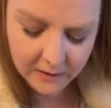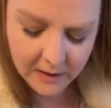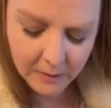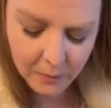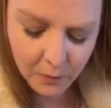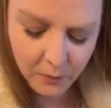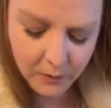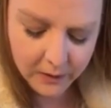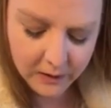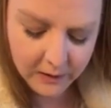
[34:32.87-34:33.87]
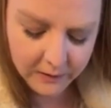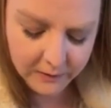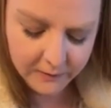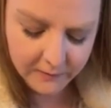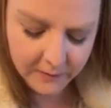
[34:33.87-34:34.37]
They'll kind of pull the
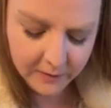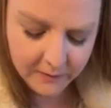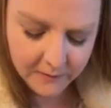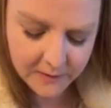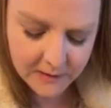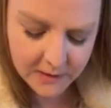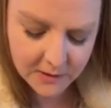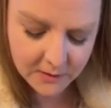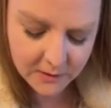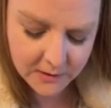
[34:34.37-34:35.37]
colors from the conversation